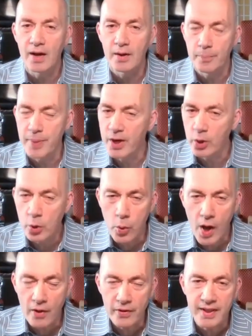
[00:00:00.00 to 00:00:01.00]
a better
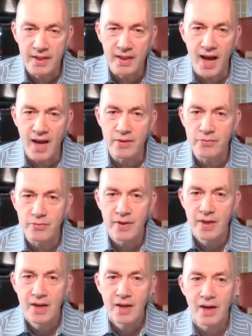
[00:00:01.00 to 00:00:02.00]
quality of life,
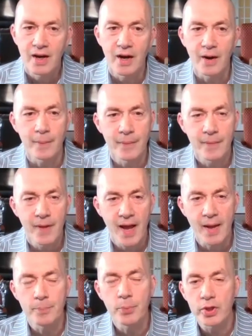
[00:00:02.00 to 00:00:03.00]
uh,
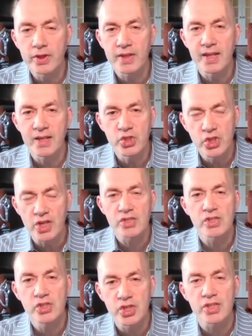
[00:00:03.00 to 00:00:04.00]
and put the
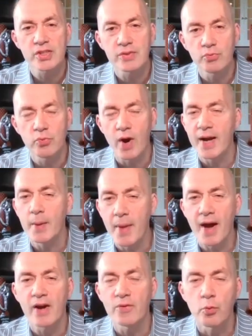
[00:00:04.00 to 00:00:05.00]
just just right
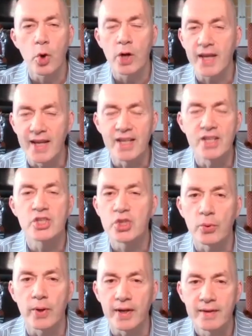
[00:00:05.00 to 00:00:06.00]
amount of work
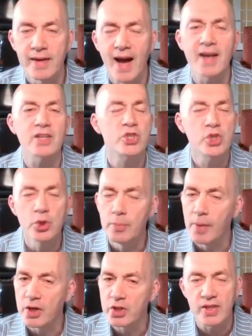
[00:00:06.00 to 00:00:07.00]
into it. Not
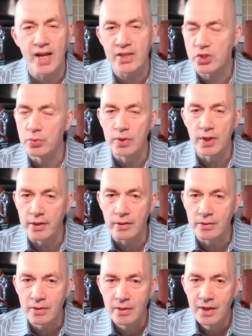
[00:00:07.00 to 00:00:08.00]
too much, not too
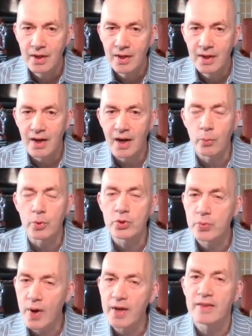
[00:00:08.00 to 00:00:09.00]
little. Uh,
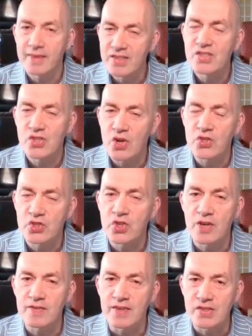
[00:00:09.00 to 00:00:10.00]
we're trying to. This is our
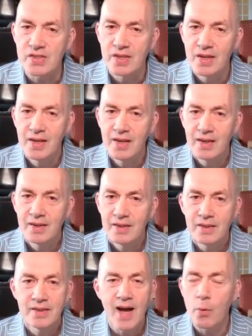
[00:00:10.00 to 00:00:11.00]
service.
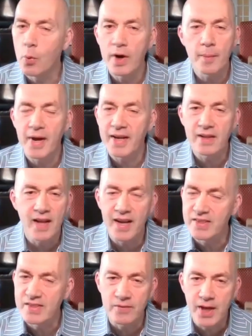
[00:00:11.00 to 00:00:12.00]
Not one of my
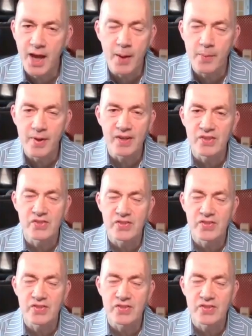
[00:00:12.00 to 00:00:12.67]
clients ever came in and